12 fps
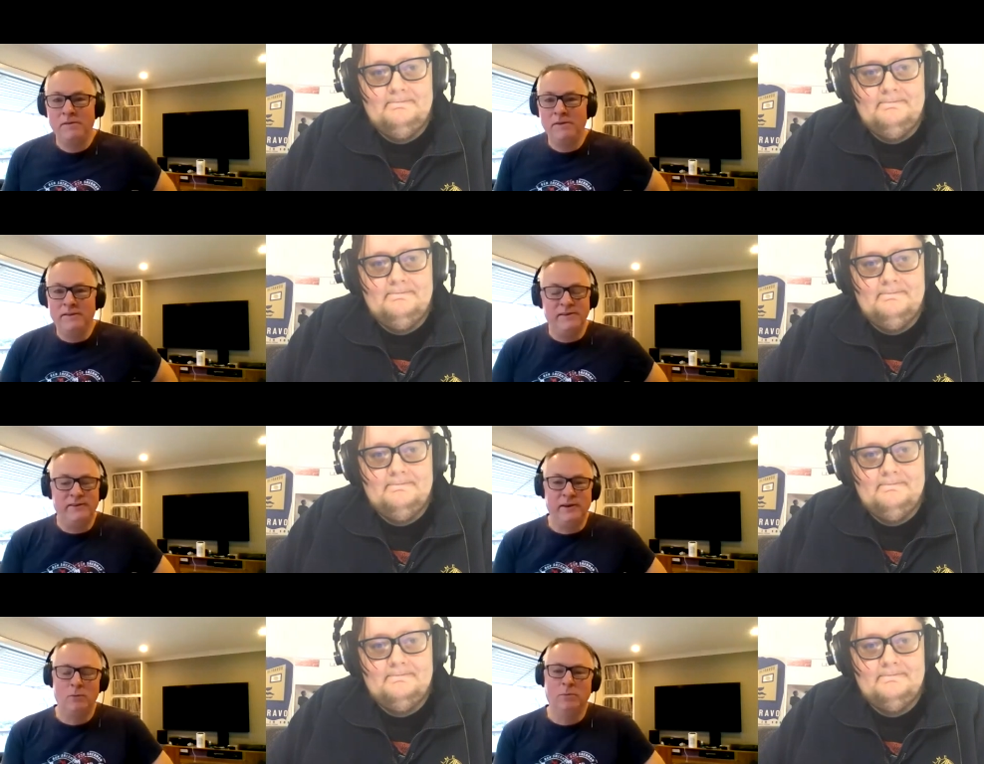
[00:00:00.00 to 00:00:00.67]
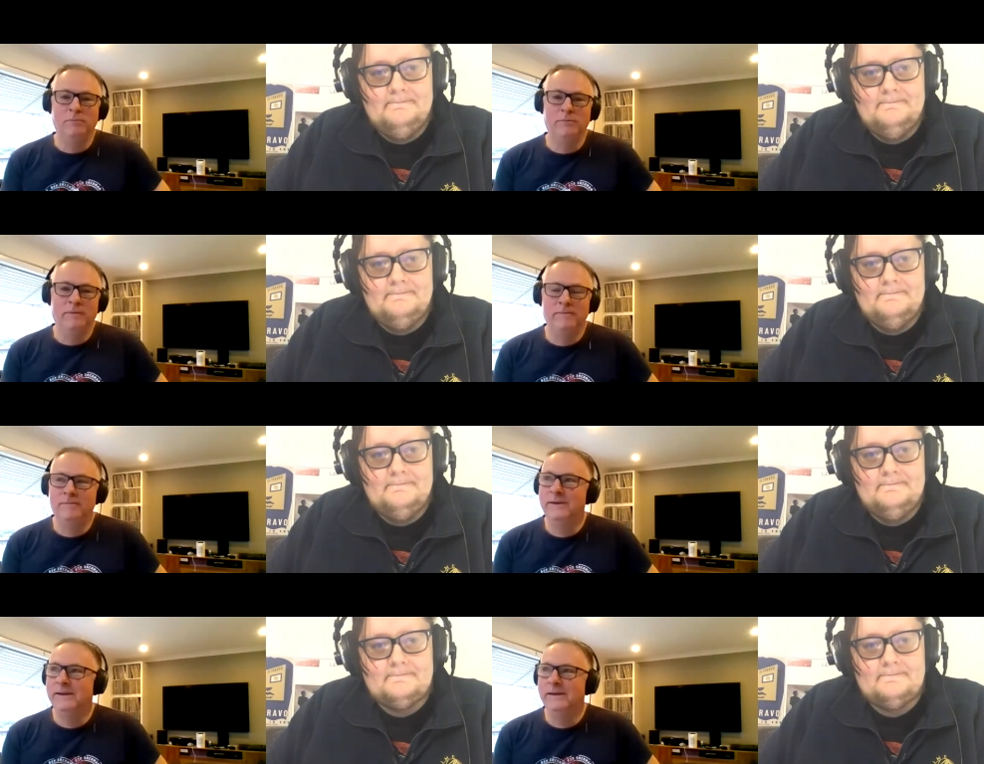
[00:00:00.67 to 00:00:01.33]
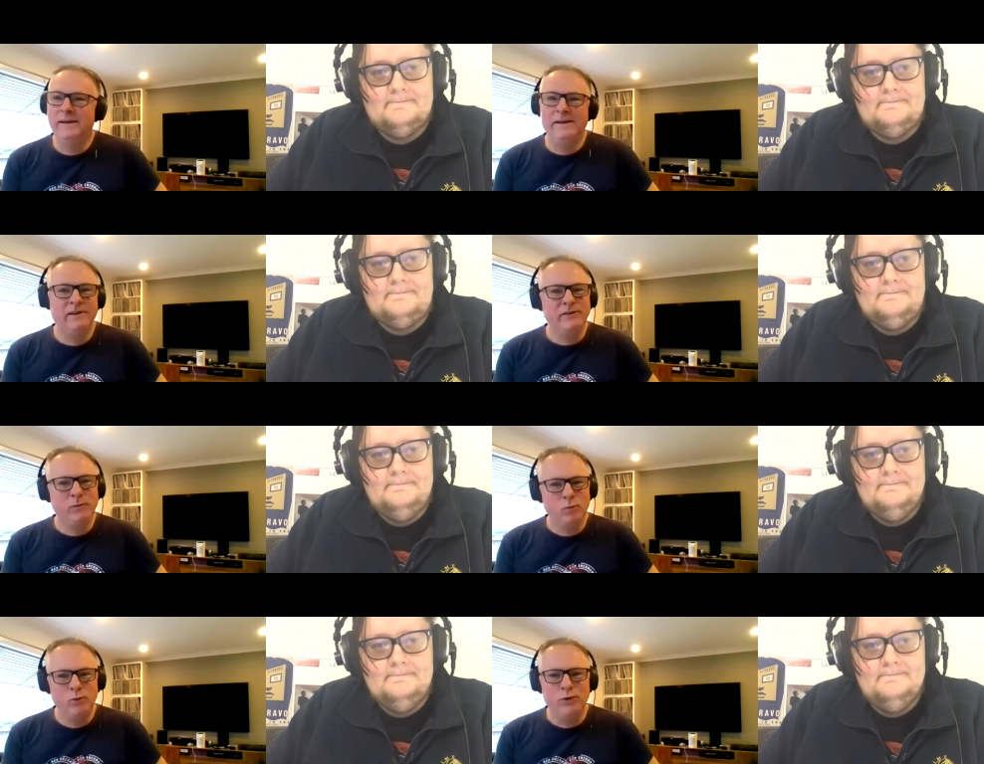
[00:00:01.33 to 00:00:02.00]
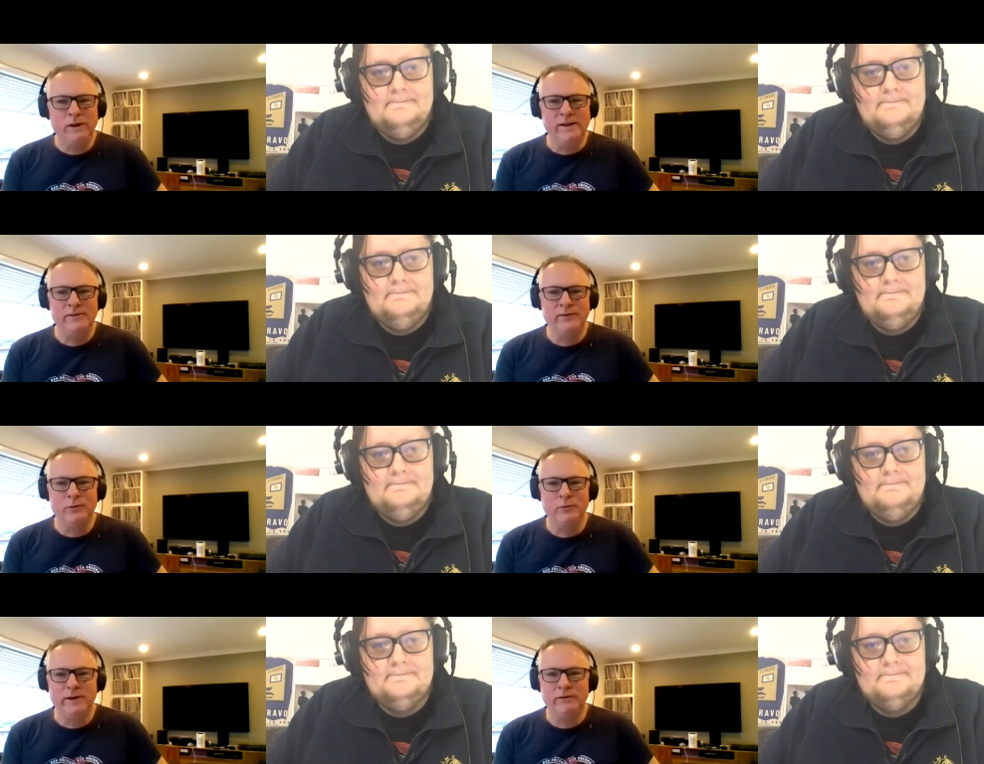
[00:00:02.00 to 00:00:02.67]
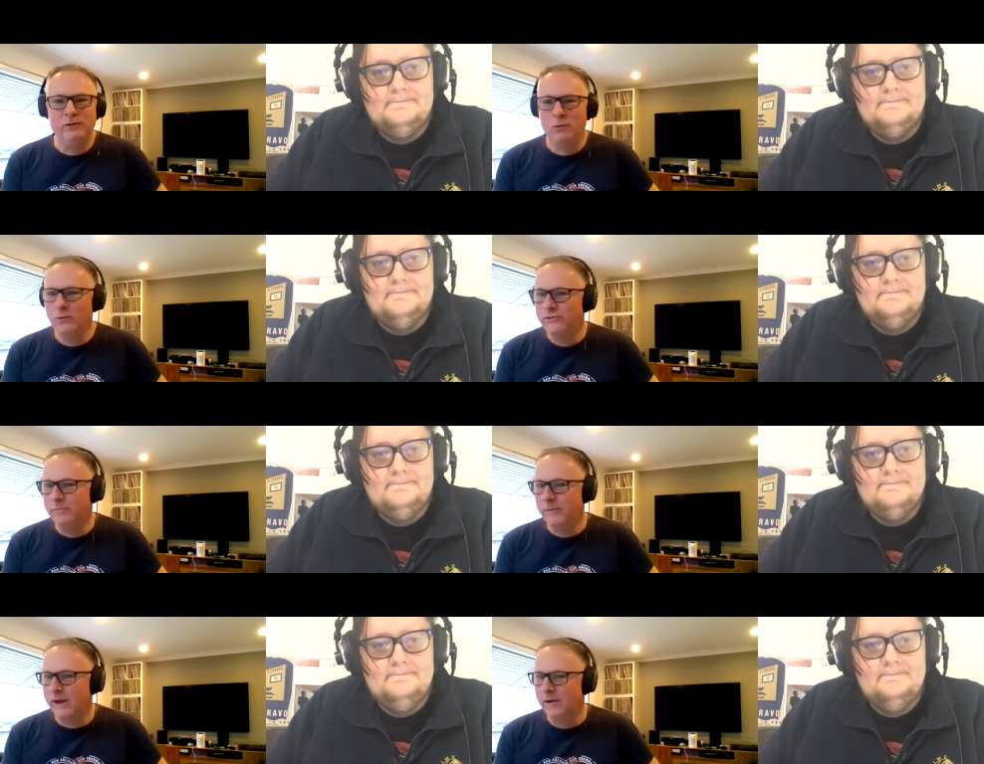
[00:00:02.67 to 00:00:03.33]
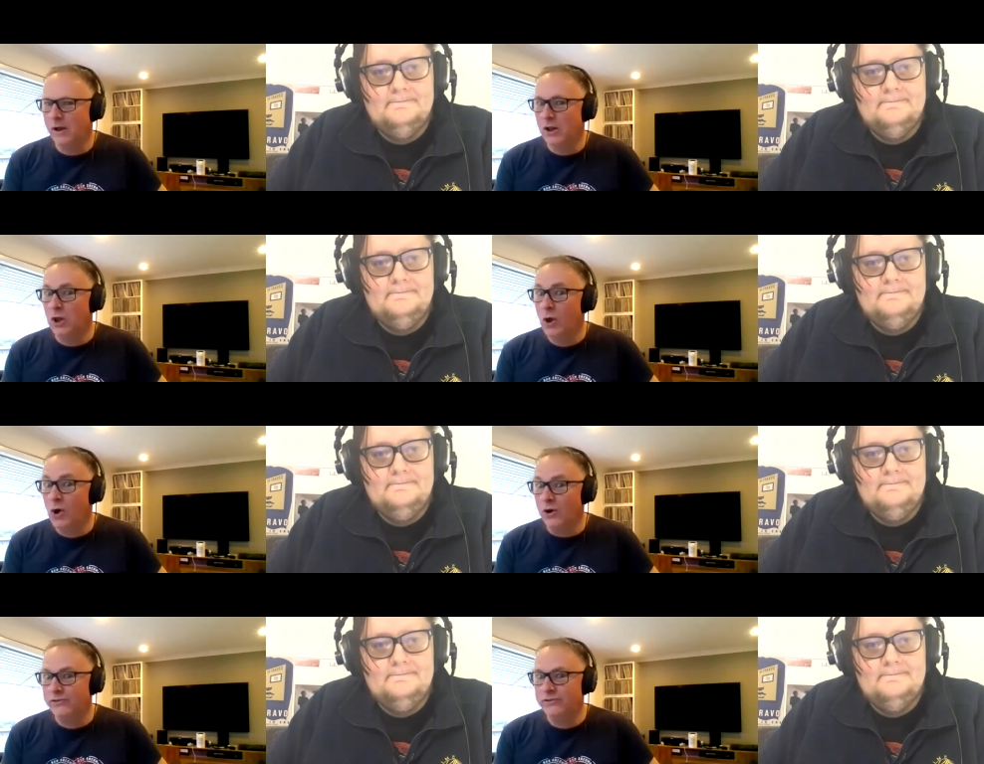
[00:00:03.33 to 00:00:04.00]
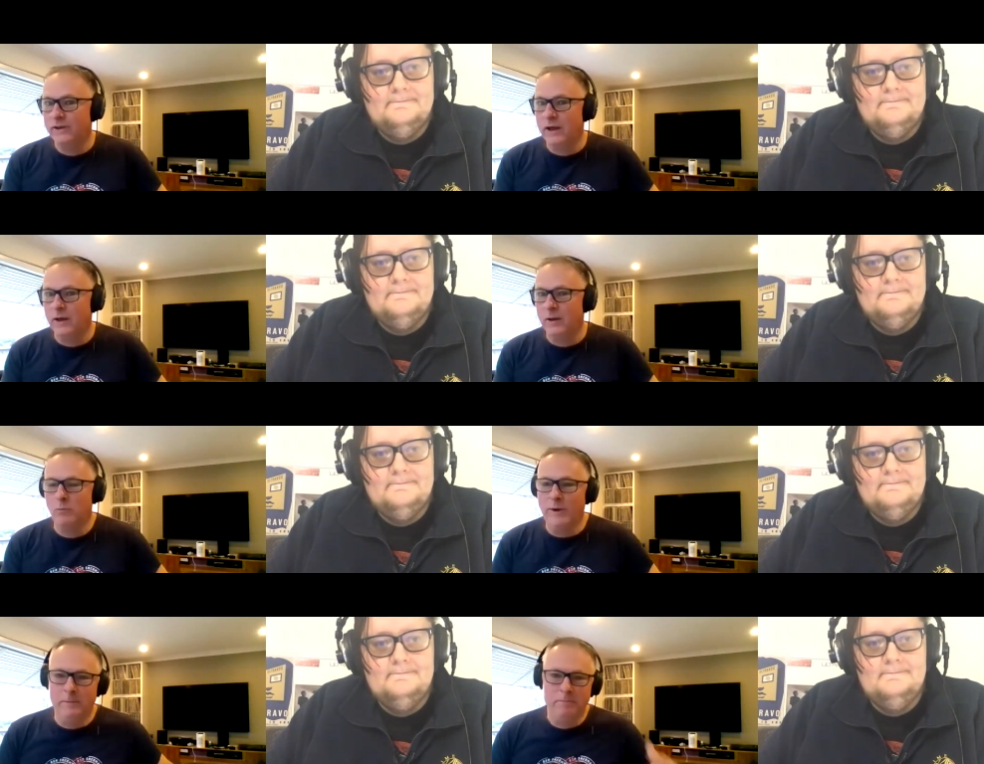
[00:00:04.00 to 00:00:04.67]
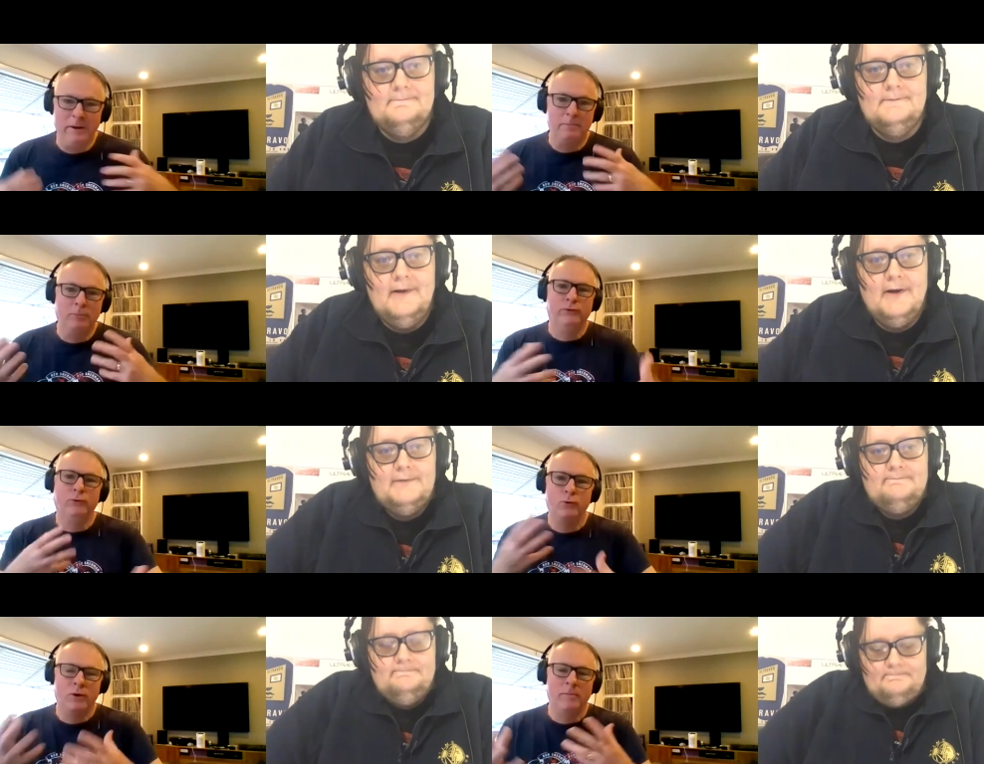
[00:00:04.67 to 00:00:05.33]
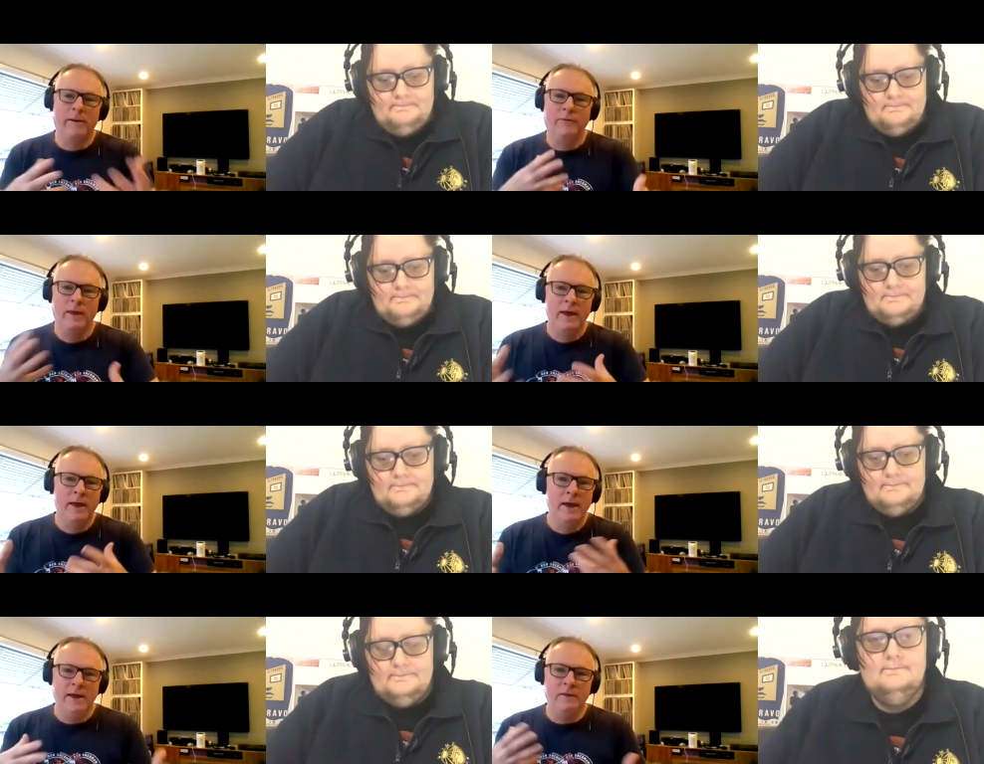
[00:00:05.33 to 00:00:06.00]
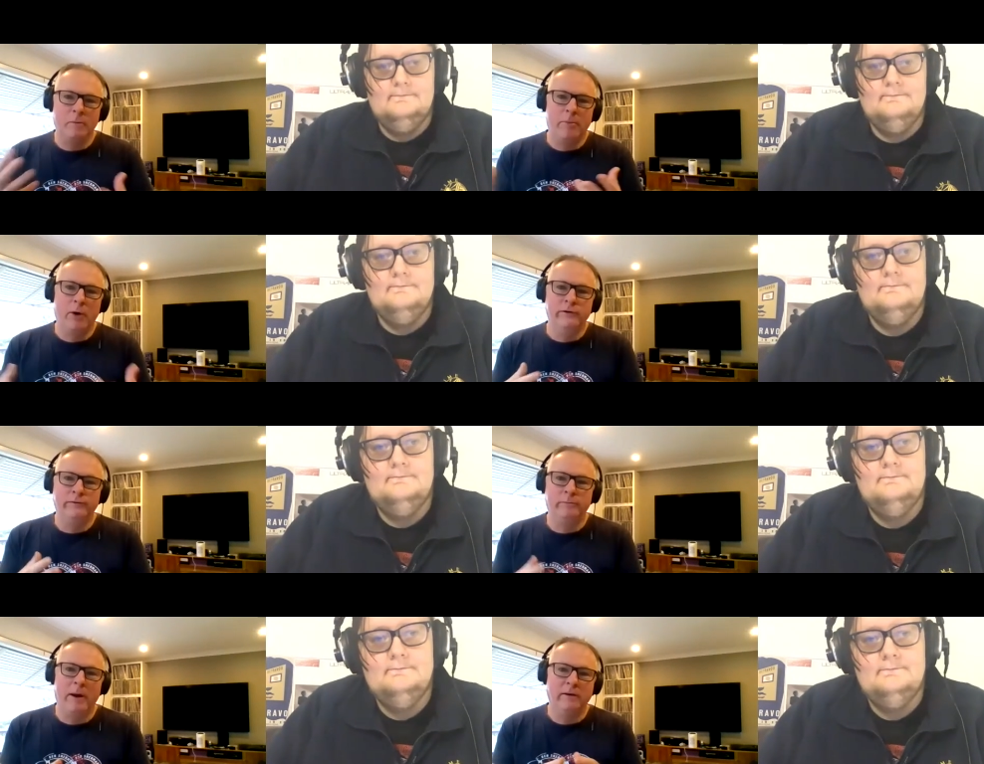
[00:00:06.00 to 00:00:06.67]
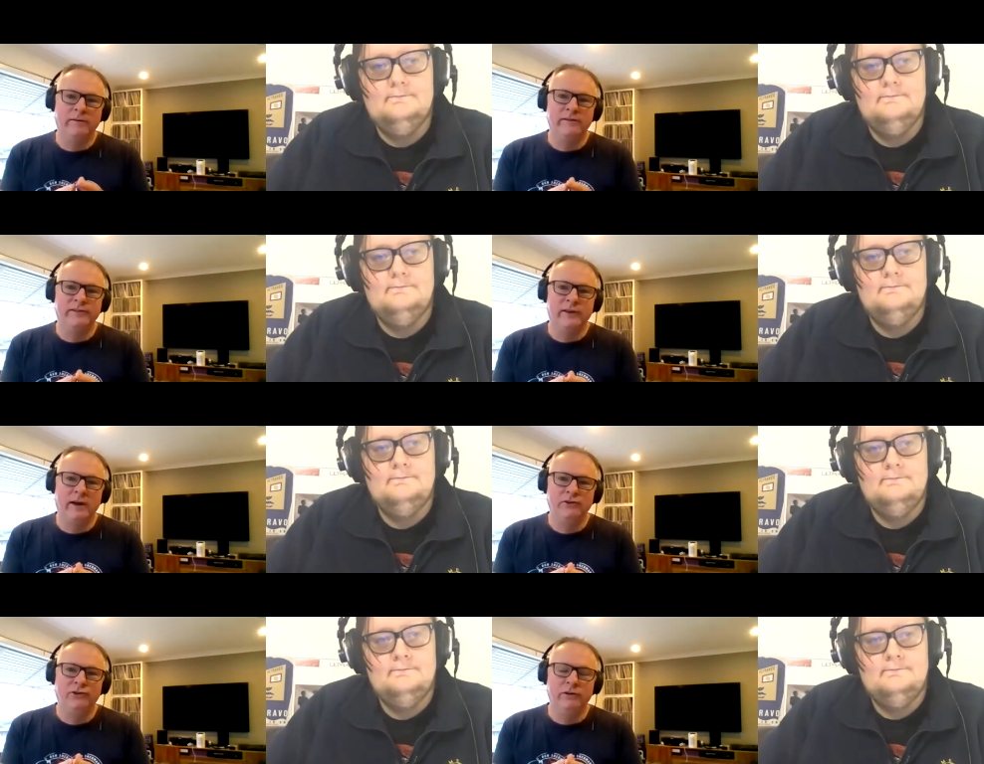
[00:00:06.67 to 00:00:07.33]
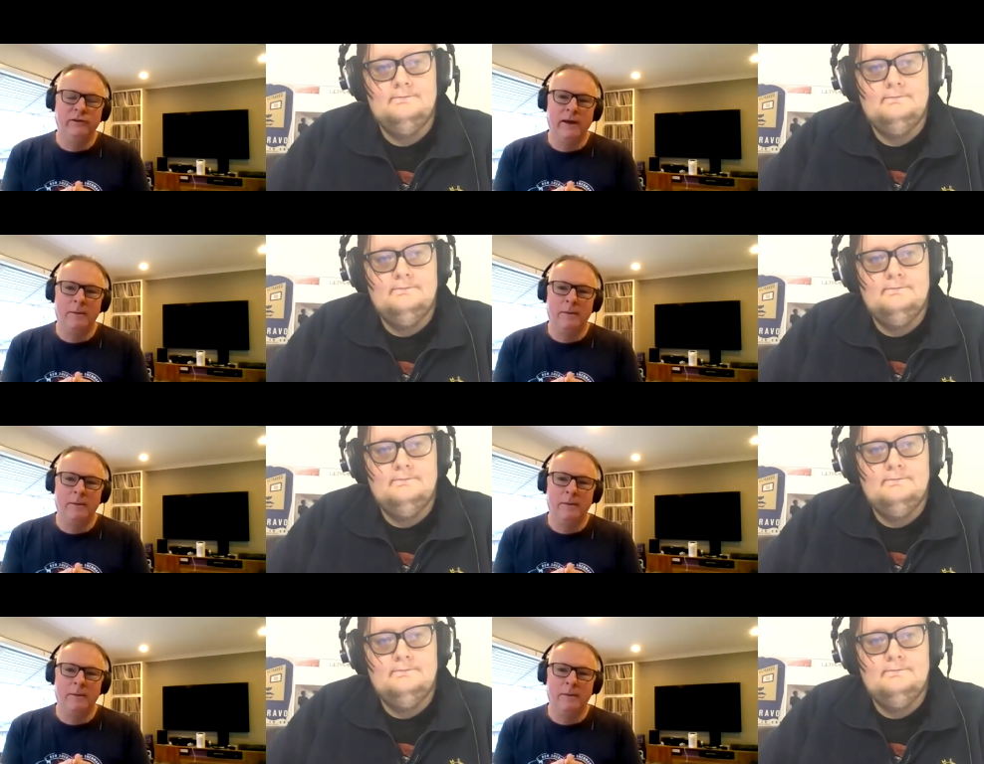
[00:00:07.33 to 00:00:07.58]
Speaker 1: I think this album it, it, doesn't really sort of get talked about a lot um, when people no. talk about in the post-punk discussion.